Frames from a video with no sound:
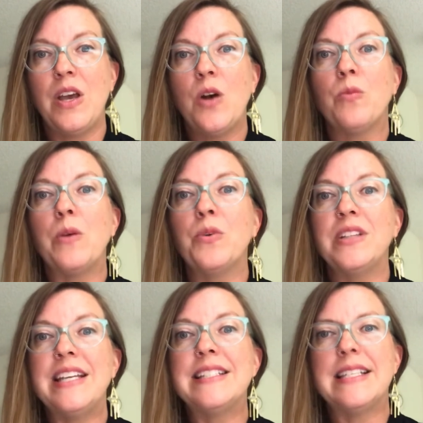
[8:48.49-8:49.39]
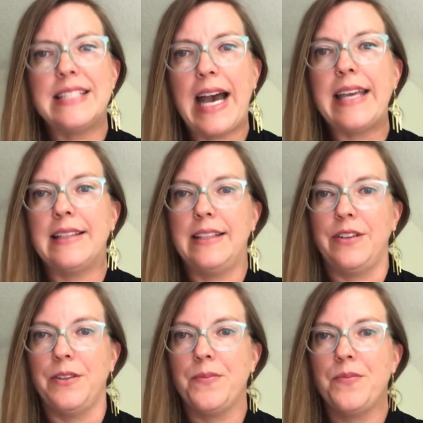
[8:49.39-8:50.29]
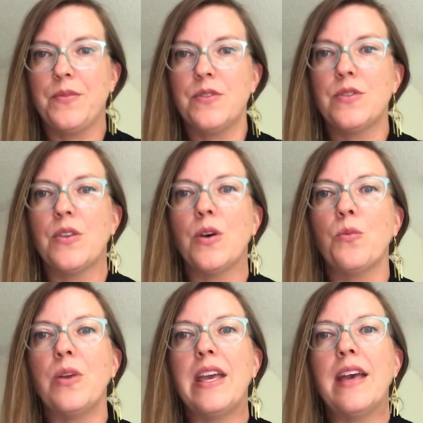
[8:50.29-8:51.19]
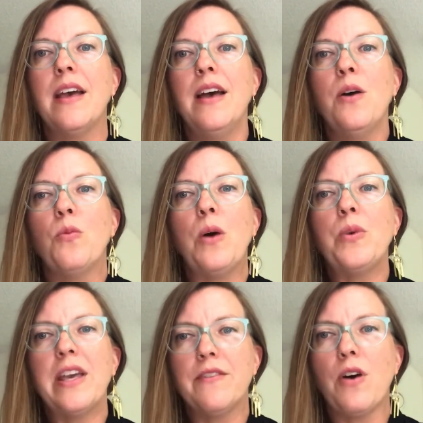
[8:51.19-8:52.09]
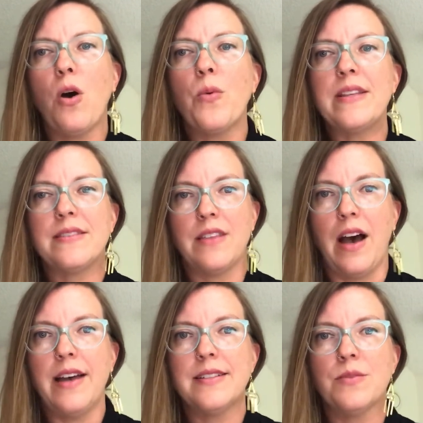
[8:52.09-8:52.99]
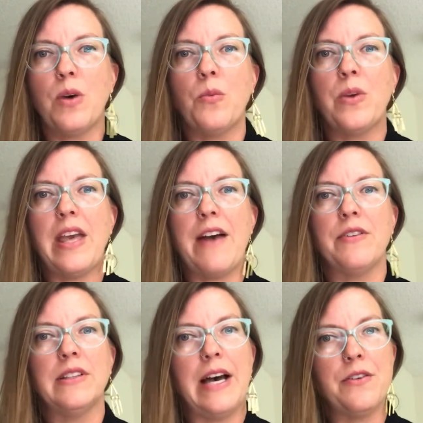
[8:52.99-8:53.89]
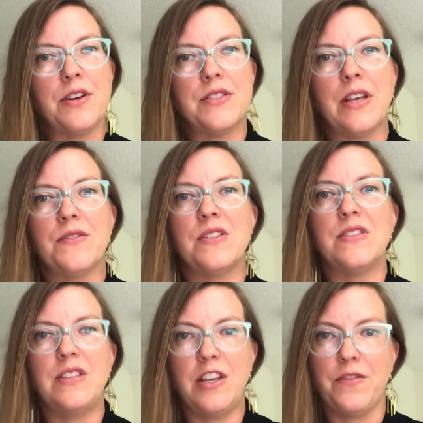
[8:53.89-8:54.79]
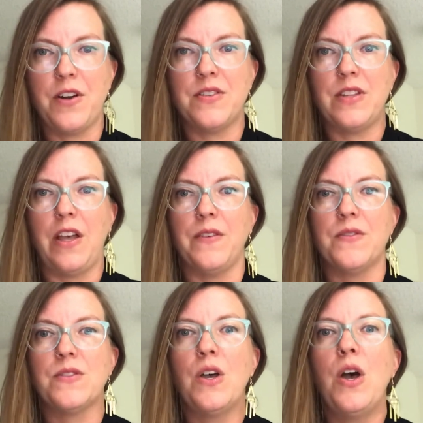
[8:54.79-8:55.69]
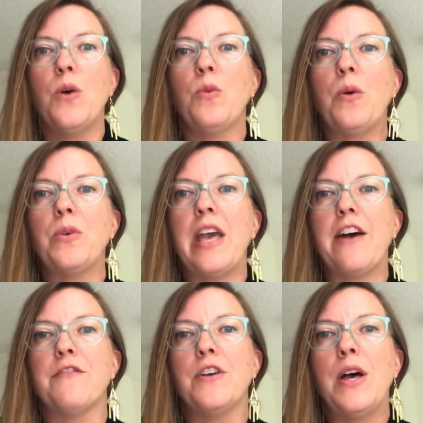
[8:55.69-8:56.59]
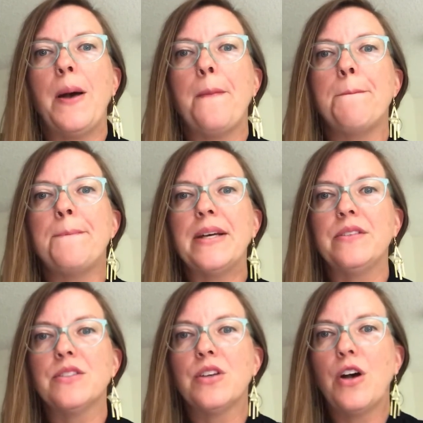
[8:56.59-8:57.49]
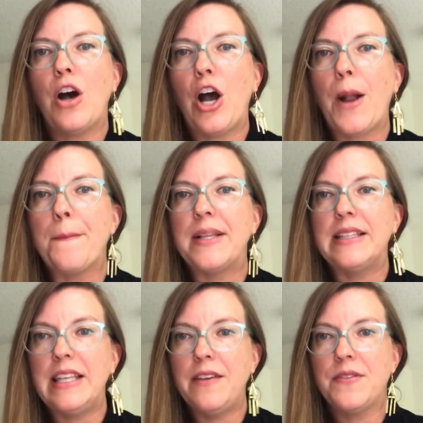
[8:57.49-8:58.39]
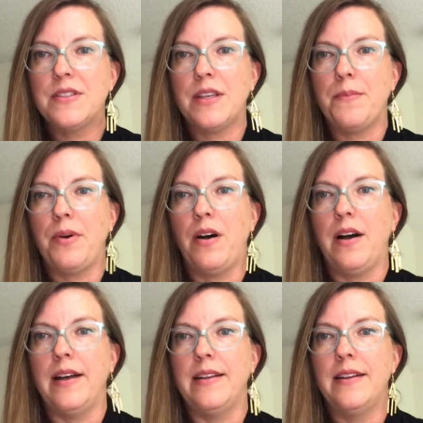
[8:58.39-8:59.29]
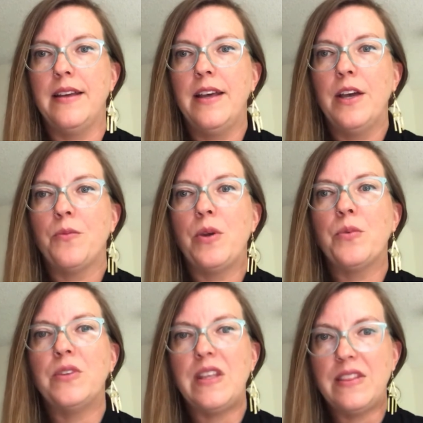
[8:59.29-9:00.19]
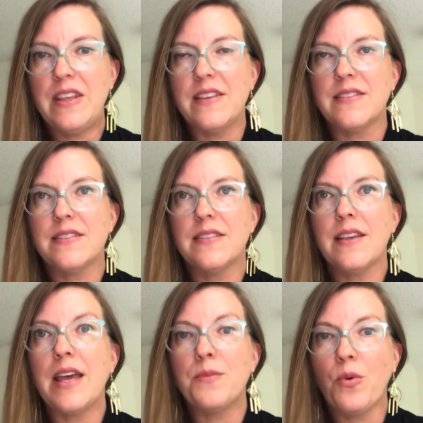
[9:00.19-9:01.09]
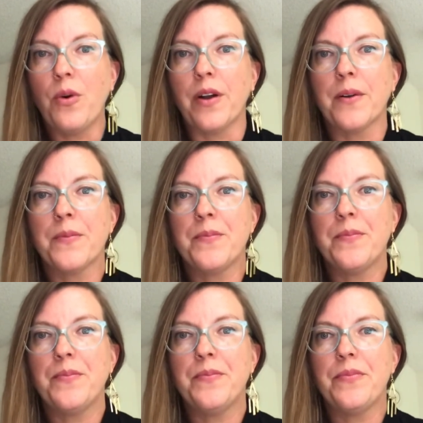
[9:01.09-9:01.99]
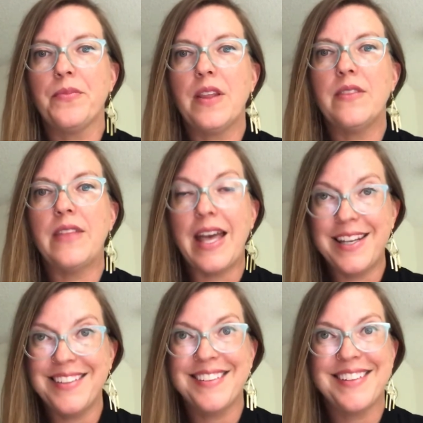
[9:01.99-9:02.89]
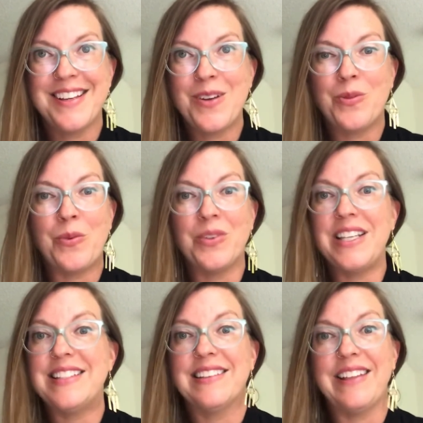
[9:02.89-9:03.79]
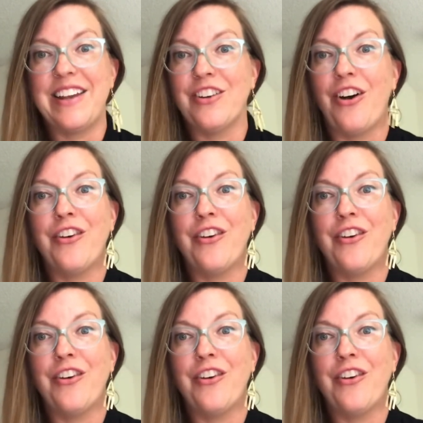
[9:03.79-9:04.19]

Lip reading: We will need to die a little so that what we have always thought, what we have allowed ourselves to see of ourselves, what we have built our beliefs upon, we will need this and more. Then we will need to let it all